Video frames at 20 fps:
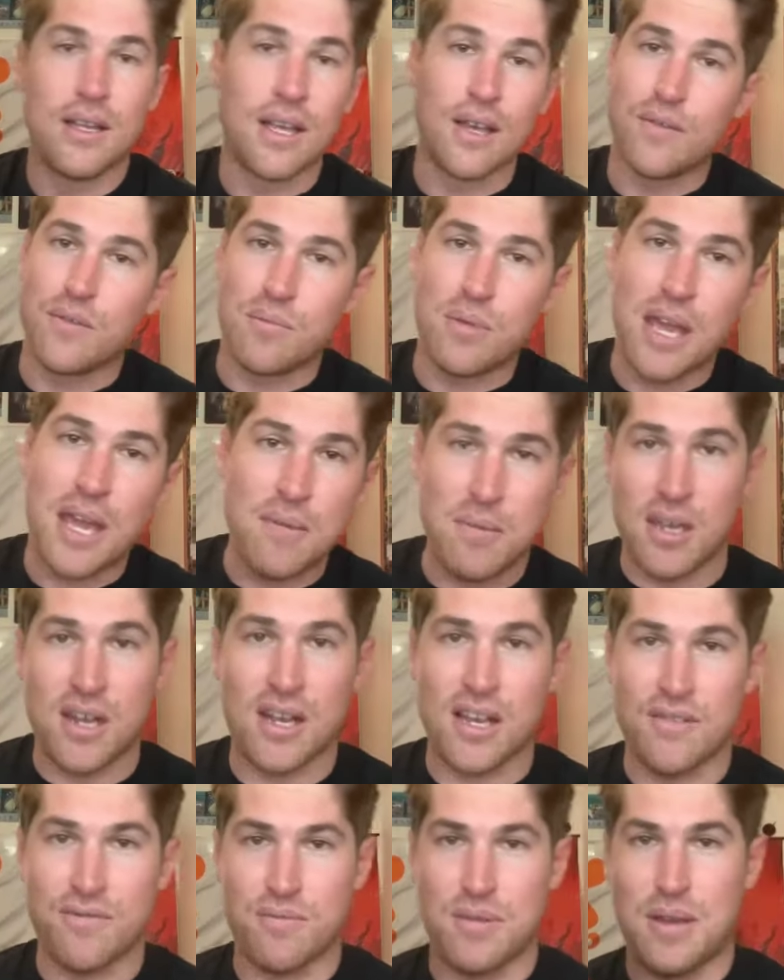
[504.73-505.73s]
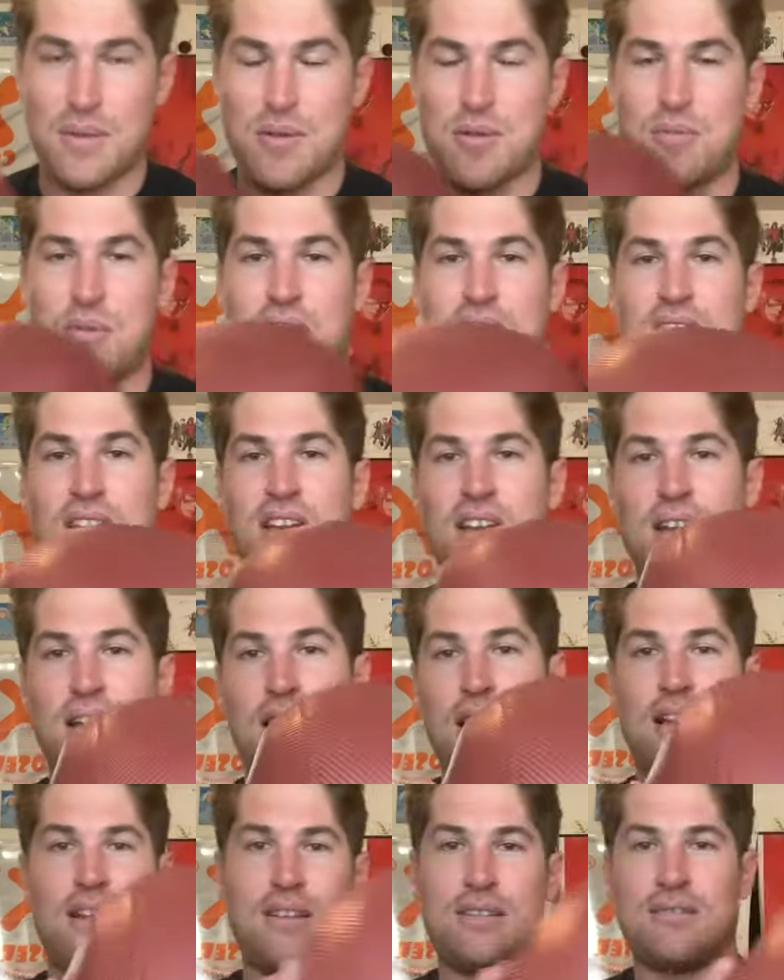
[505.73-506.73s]
If you pay me enough, maybe, but
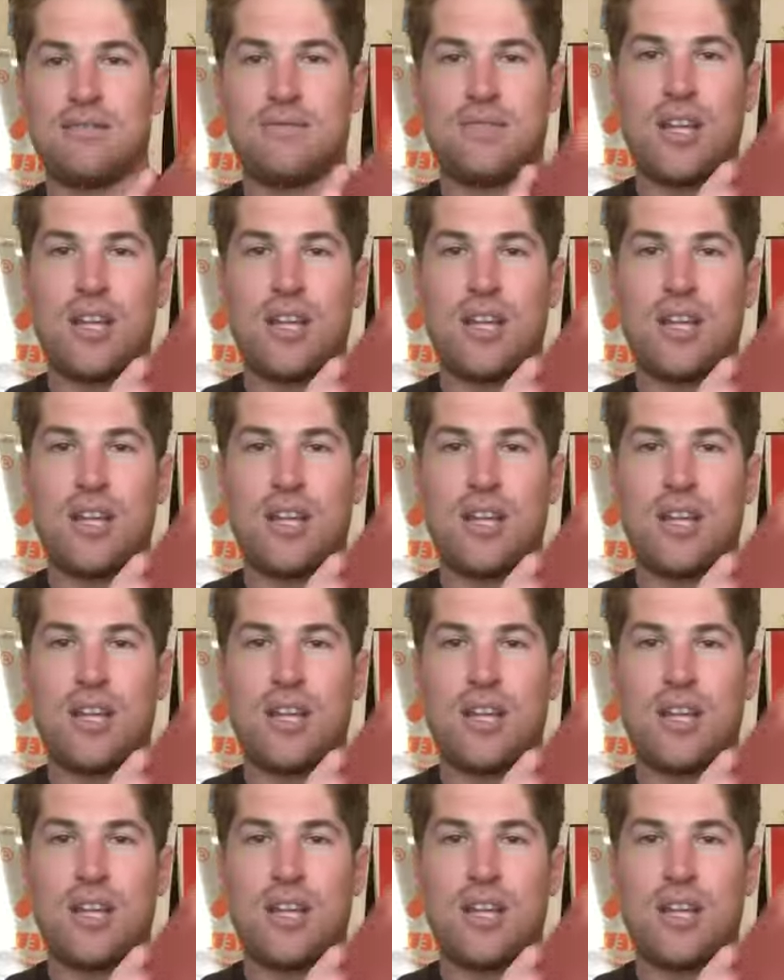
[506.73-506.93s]
no,